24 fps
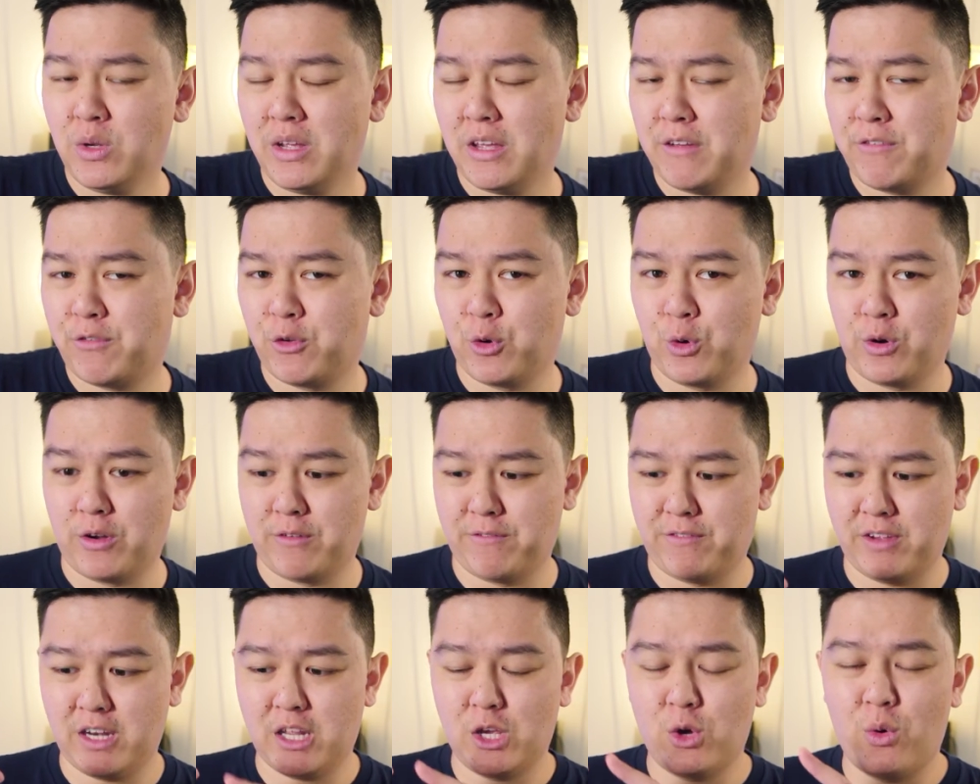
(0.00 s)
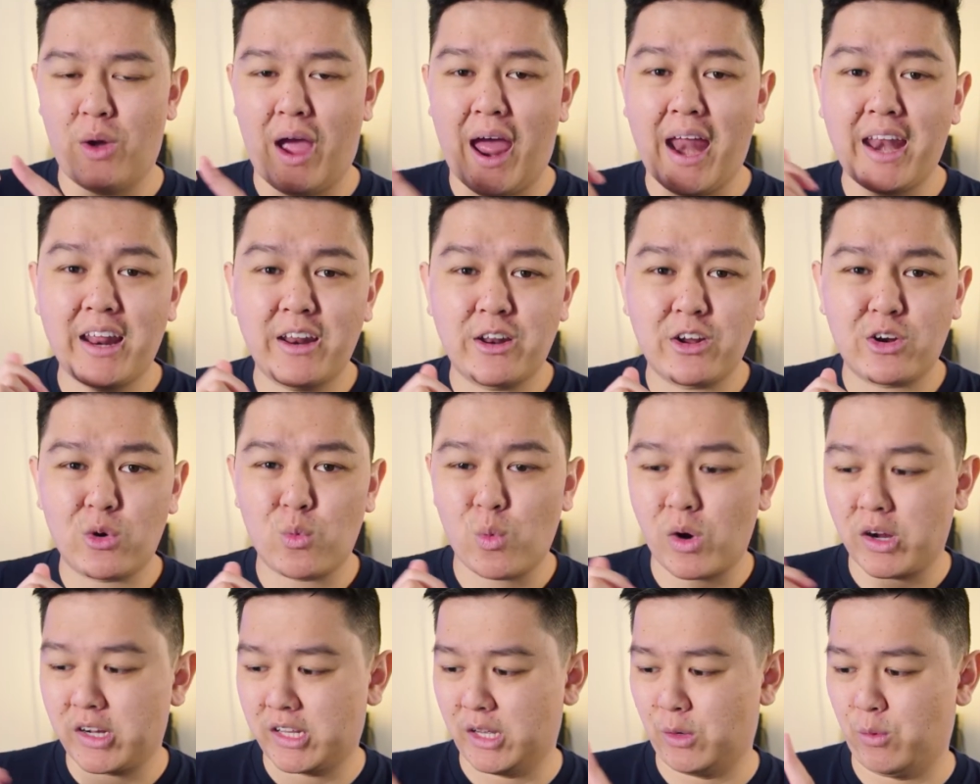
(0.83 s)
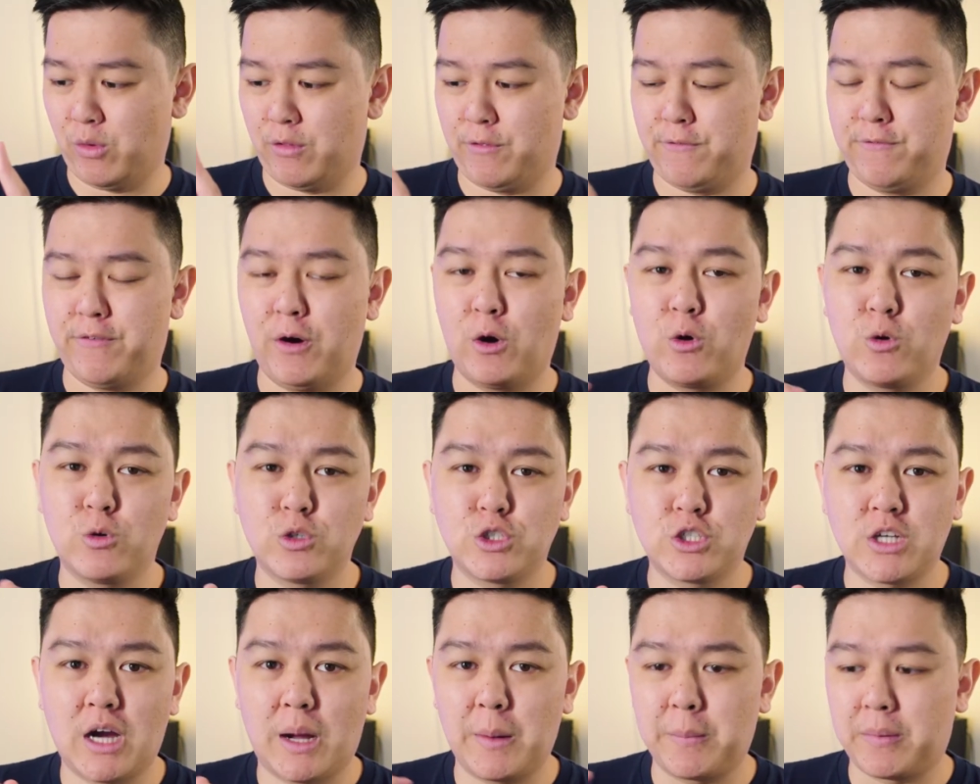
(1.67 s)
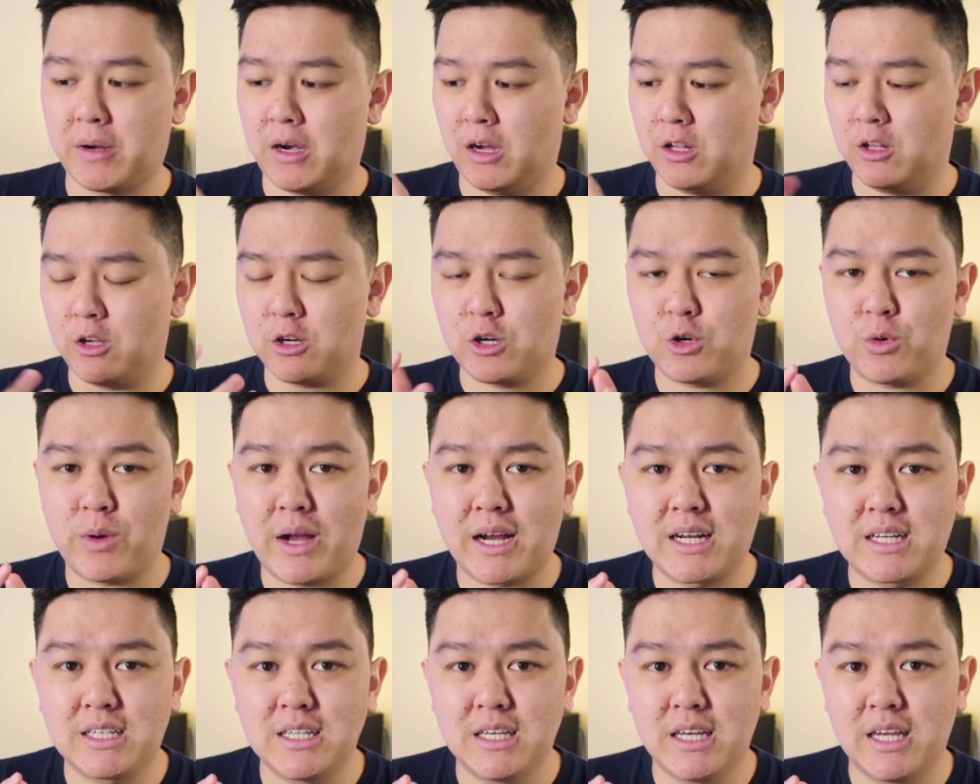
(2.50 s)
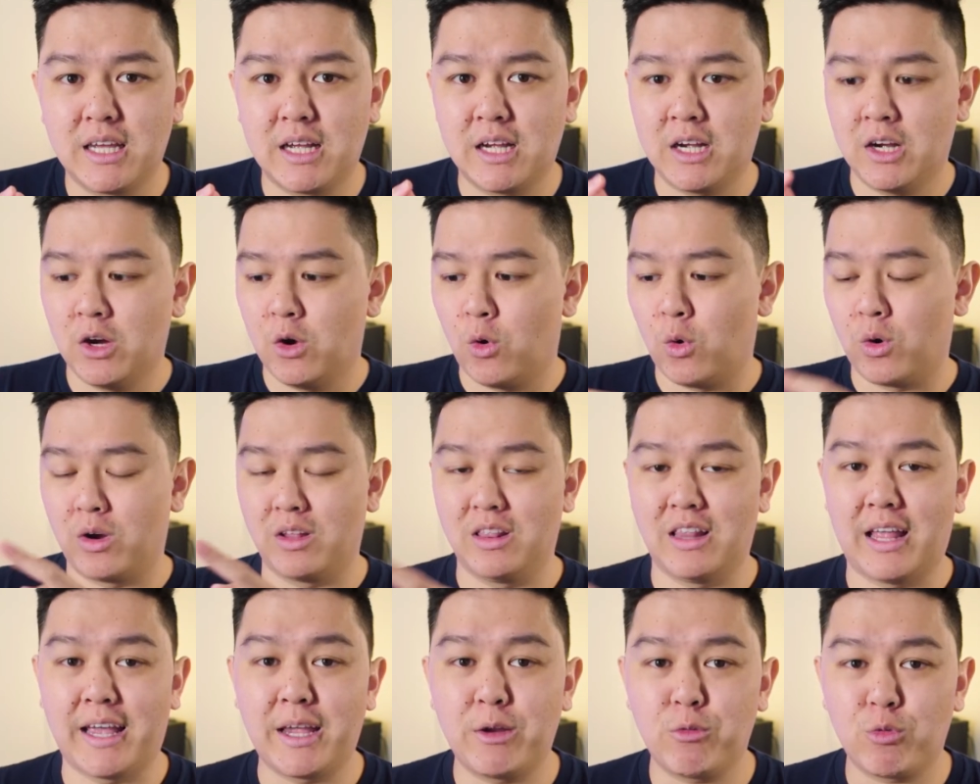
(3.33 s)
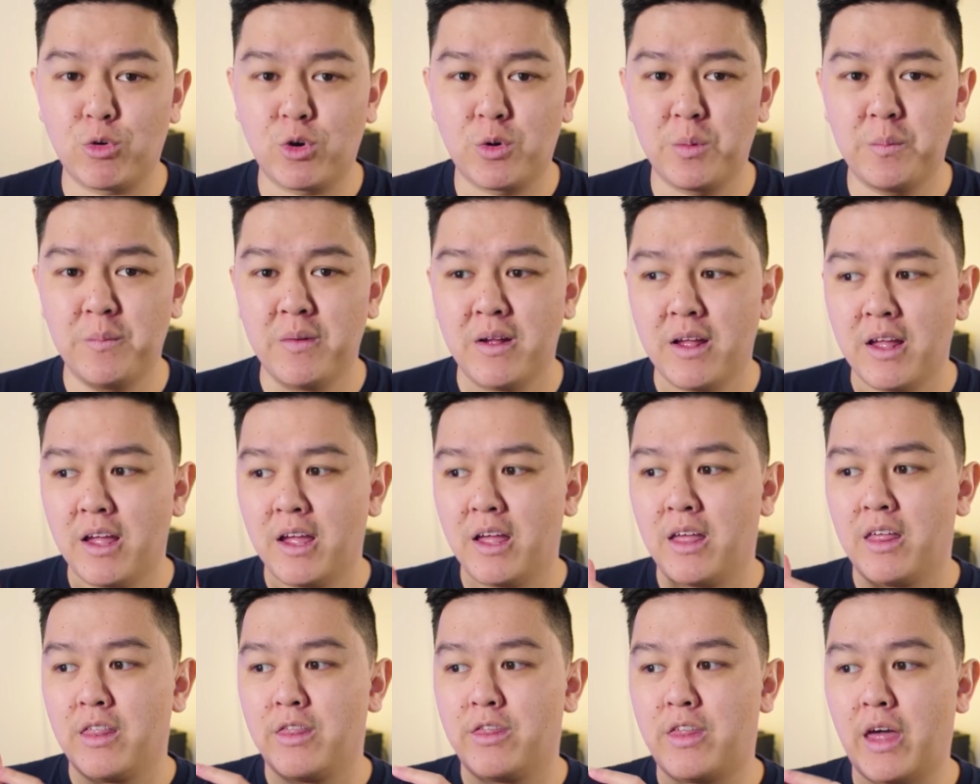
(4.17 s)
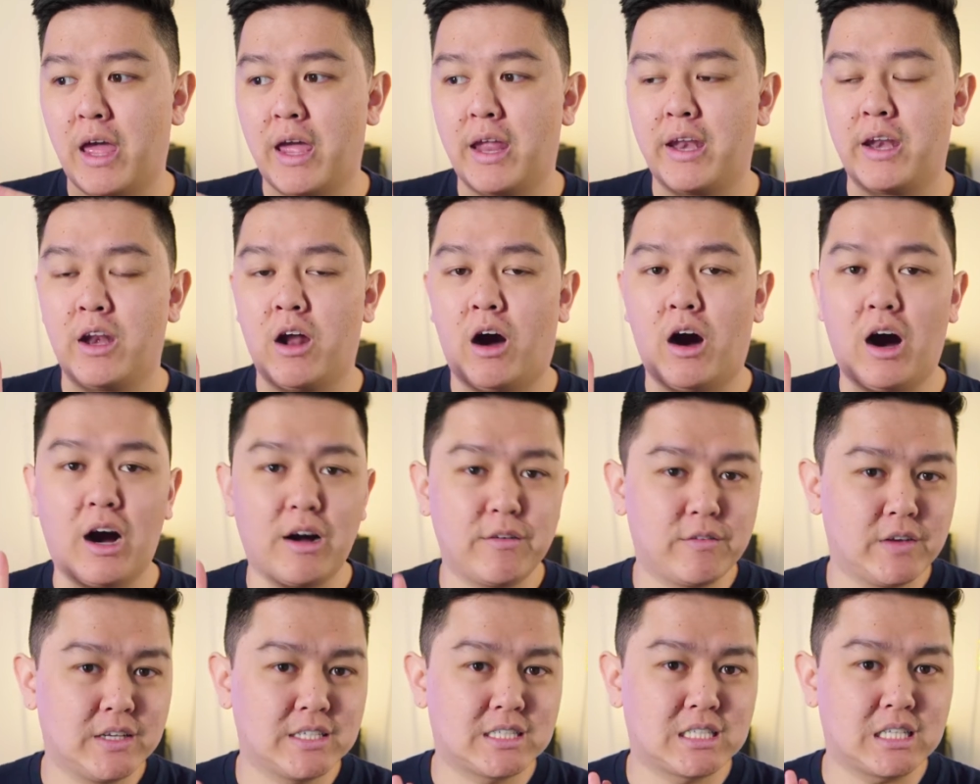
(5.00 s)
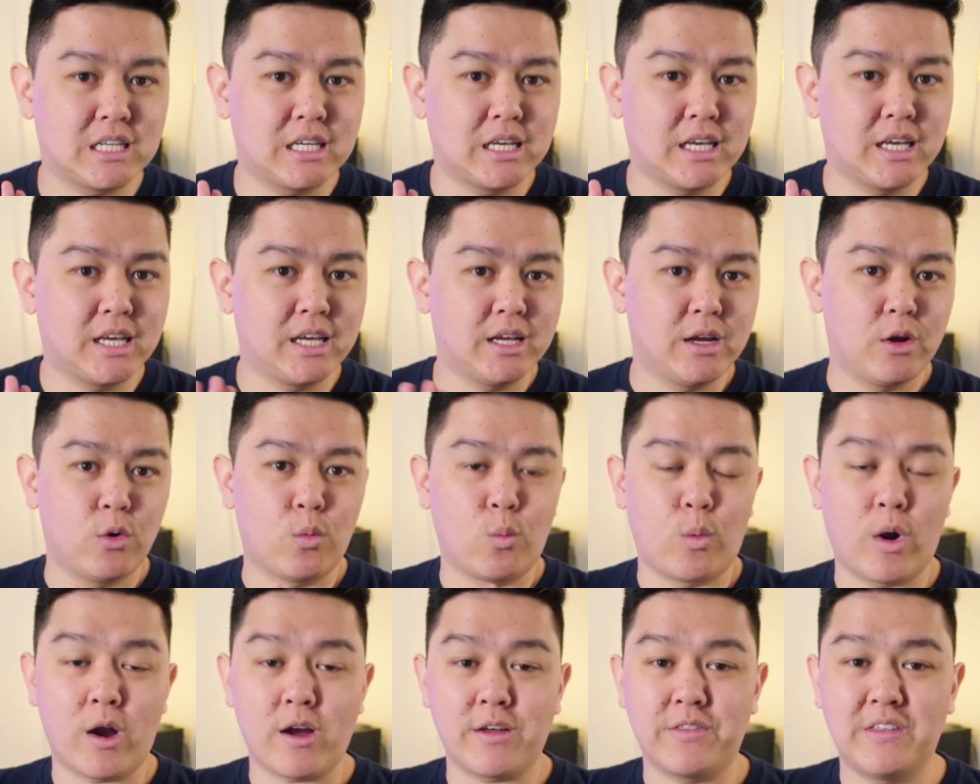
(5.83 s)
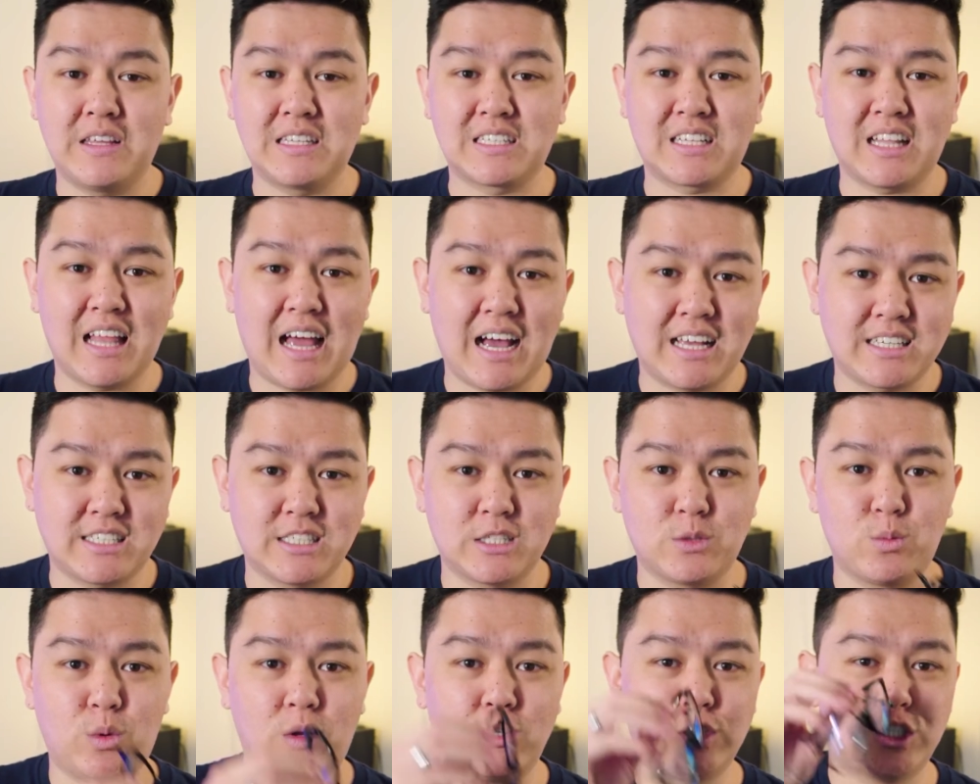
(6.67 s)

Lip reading: If you're a video editor working with Photoshop, color correcting, or Lightroom, then obviously wearing these glasses will